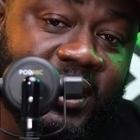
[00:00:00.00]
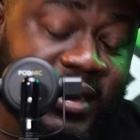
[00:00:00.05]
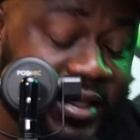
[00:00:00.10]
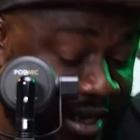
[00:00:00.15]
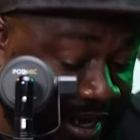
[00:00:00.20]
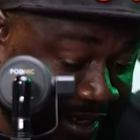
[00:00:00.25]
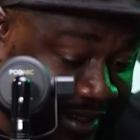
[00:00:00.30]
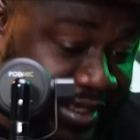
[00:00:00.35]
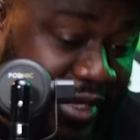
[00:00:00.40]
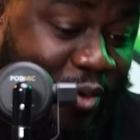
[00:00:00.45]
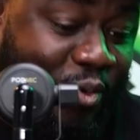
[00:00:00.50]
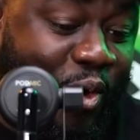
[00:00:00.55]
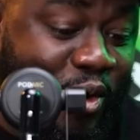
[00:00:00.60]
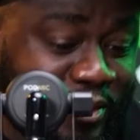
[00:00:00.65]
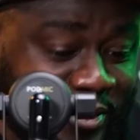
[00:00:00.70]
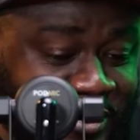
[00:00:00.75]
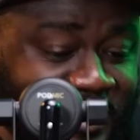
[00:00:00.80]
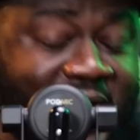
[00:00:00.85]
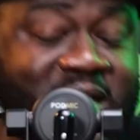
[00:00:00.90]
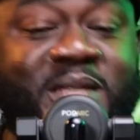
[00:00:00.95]
There is a
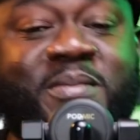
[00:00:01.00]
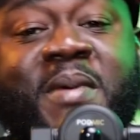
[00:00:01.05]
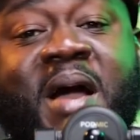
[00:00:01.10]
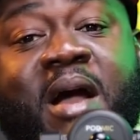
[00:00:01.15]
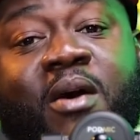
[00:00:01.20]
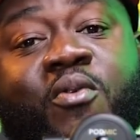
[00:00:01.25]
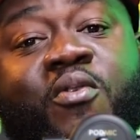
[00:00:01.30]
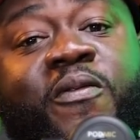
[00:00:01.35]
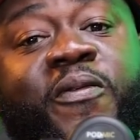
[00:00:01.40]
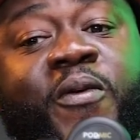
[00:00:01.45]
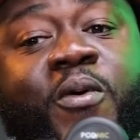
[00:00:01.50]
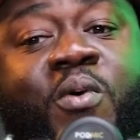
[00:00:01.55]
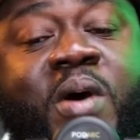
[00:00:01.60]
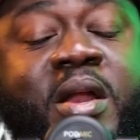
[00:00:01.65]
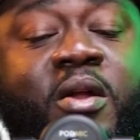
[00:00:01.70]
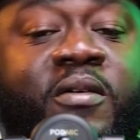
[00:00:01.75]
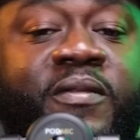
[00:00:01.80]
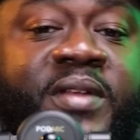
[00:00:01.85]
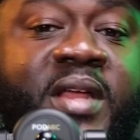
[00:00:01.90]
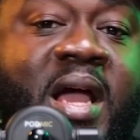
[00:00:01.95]
contract back for
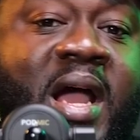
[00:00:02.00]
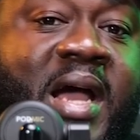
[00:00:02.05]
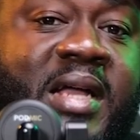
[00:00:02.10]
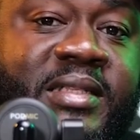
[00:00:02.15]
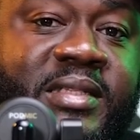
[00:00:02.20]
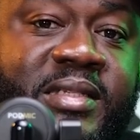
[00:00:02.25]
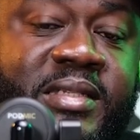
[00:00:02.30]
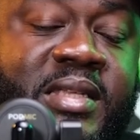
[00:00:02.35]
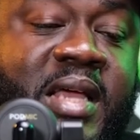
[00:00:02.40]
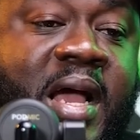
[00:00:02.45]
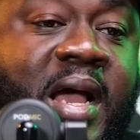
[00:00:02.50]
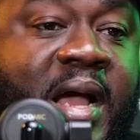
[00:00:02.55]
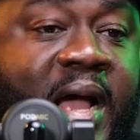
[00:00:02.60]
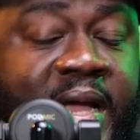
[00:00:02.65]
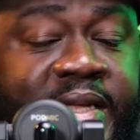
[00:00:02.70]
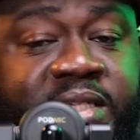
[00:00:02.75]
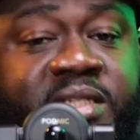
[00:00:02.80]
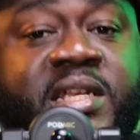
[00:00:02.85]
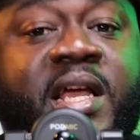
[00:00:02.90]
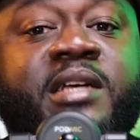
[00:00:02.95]
one of the artists
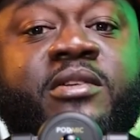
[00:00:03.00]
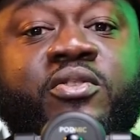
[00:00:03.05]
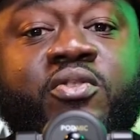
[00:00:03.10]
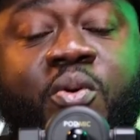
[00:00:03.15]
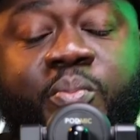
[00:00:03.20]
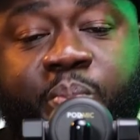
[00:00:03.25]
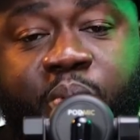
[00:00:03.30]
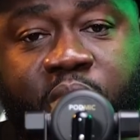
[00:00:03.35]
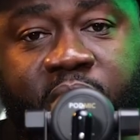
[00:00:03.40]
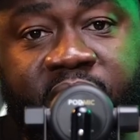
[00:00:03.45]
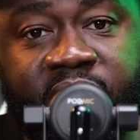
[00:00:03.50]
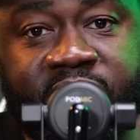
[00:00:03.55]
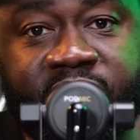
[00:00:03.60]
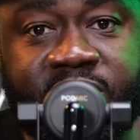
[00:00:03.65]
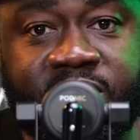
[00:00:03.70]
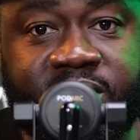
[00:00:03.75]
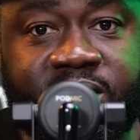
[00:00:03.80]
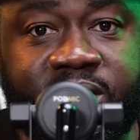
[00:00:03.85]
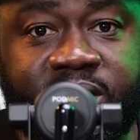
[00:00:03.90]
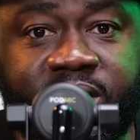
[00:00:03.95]
I chanced upon it.